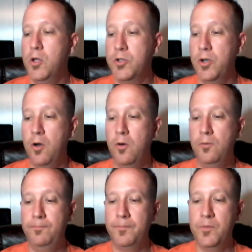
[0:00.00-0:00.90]

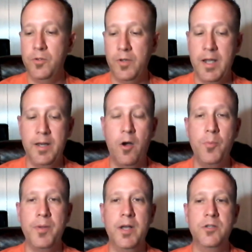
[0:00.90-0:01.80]
So again, I
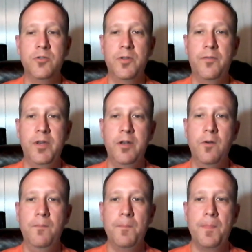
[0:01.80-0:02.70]
hope you guys enjoyed the
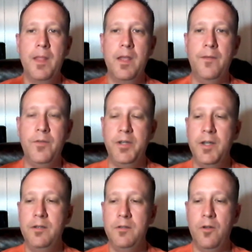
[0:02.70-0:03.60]
video. If you
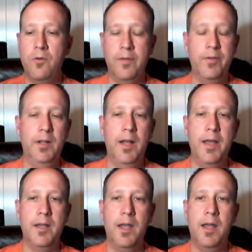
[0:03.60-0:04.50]
did, you know, give it a
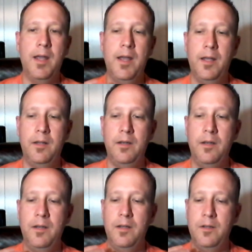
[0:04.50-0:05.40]
like and,
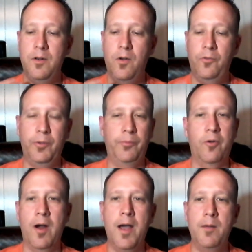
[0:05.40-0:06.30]
you know,
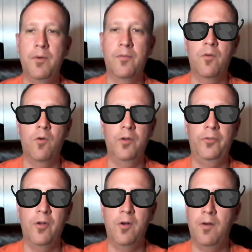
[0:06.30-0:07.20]
subscribe. Of
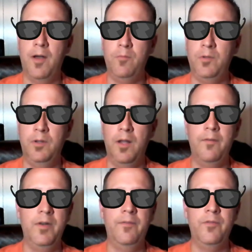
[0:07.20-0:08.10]
course, you know, I would
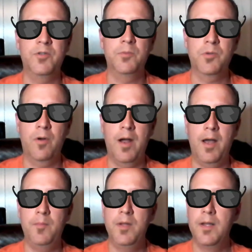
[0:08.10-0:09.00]
love it if you
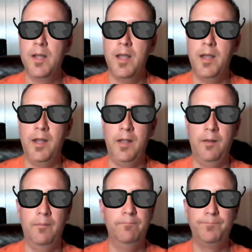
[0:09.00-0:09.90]
subscribed,
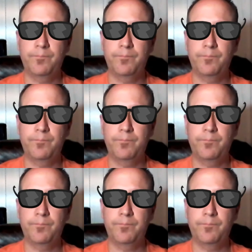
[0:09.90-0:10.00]
and,